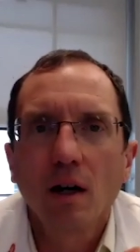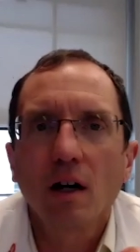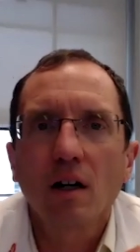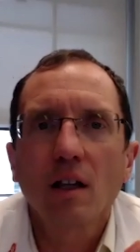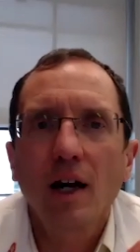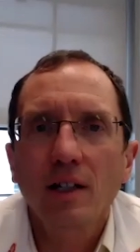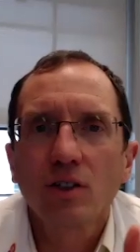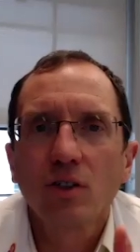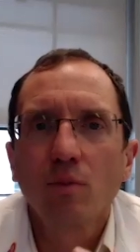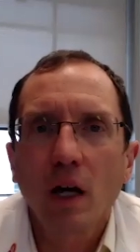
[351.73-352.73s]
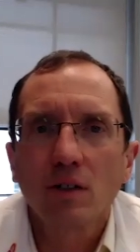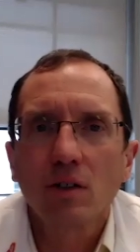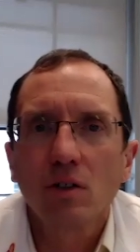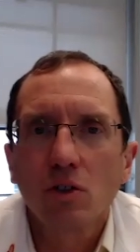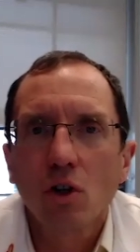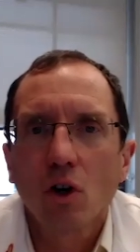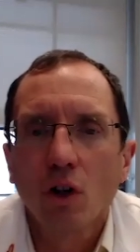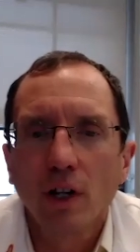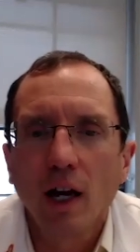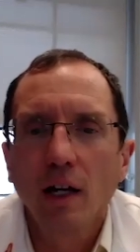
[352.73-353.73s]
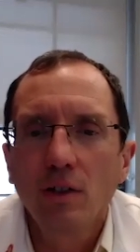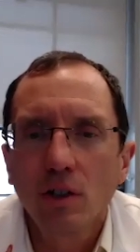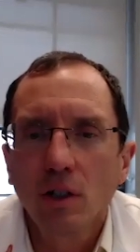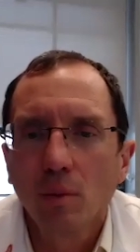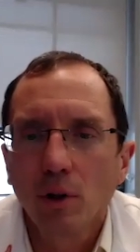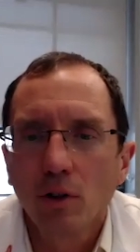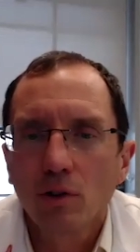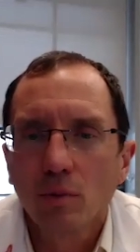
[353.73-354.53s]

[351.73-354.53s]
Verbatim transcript: a class of medicines called ACE inhibitors.